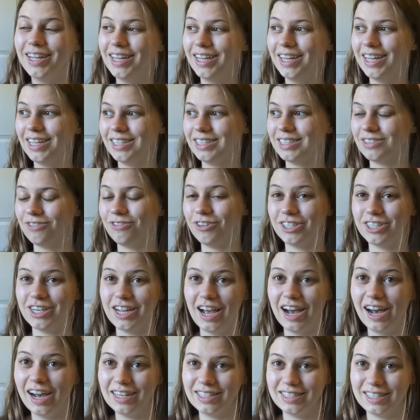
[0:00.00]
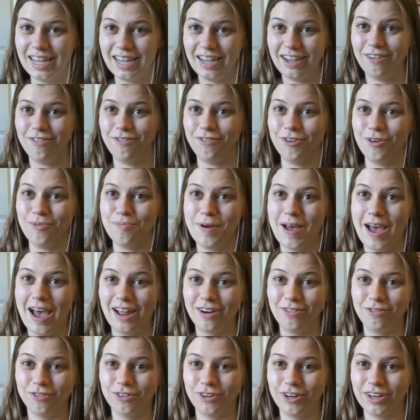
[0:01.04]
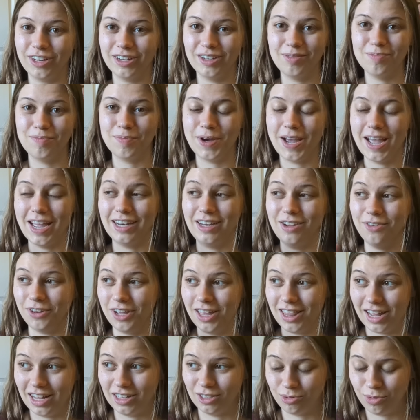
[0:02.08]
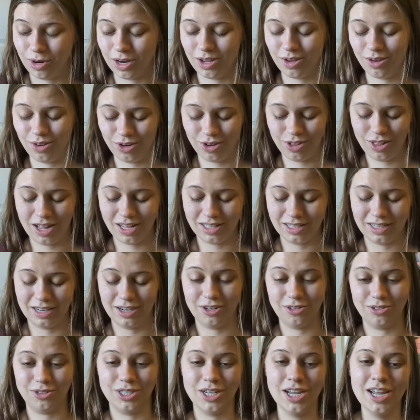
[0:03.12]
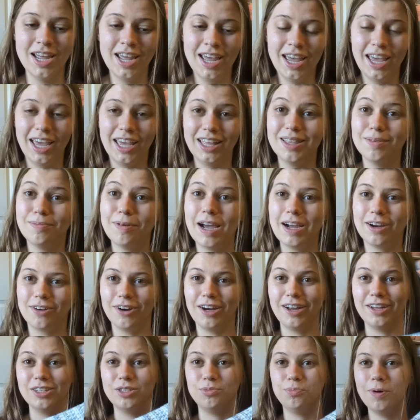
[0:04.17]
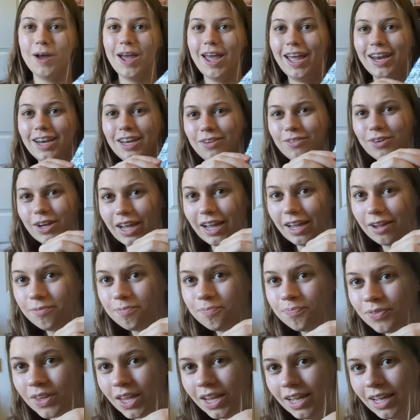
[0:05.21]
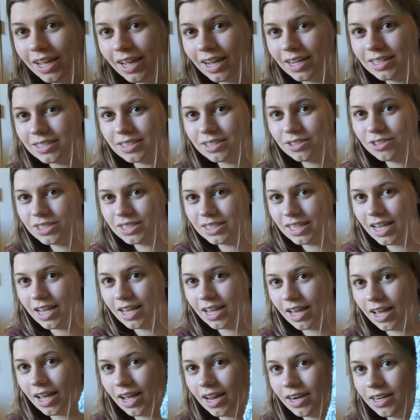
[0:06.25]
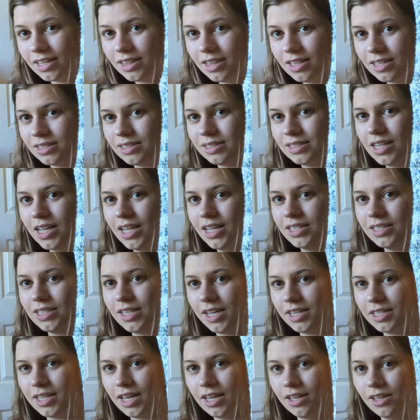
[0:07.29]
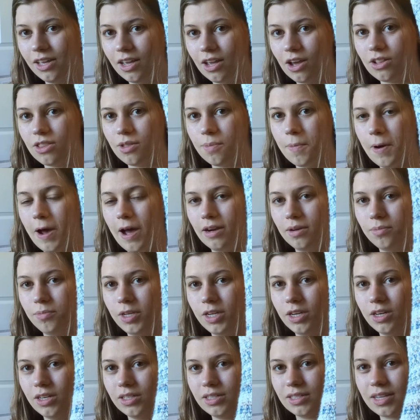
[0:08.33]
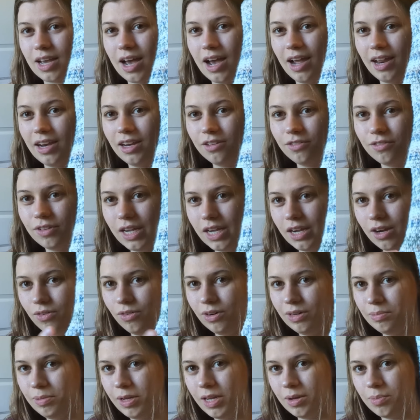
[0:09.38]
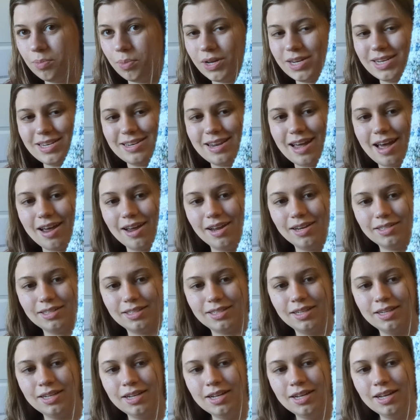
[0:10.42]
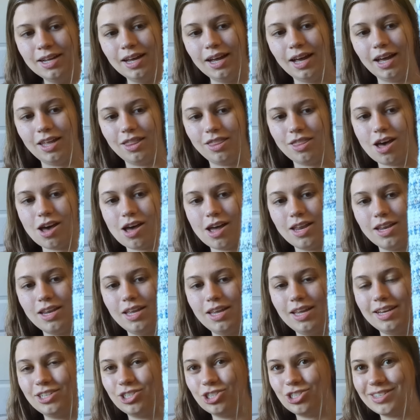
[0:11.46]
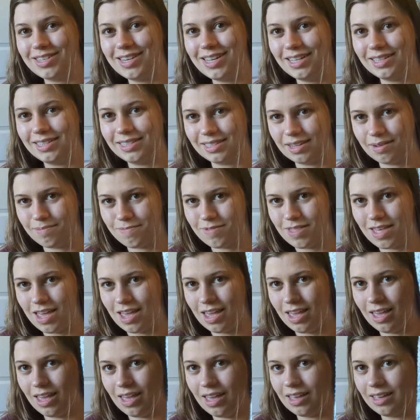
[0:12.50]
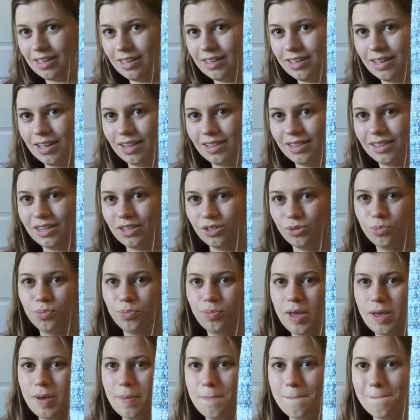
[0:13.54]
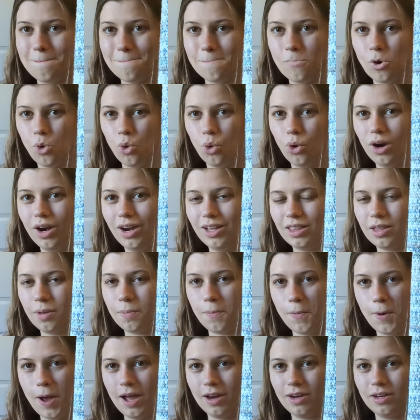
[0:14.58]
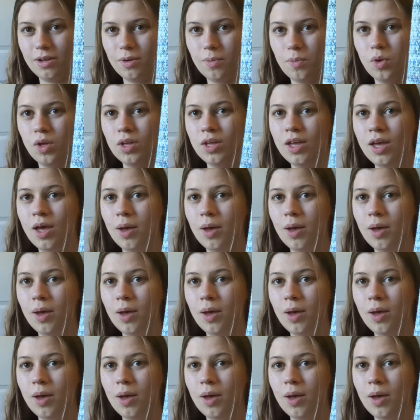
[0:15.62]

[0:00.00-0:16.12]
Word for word: It's a very hot day. I feel bad for him, but anyway, that's why you hear that sound in the background. But anyway, as I was saying, I added this detailing on the bottom here. It's kind of like a ribbing, but not. I thought it just needs something a little bit more at the bottom.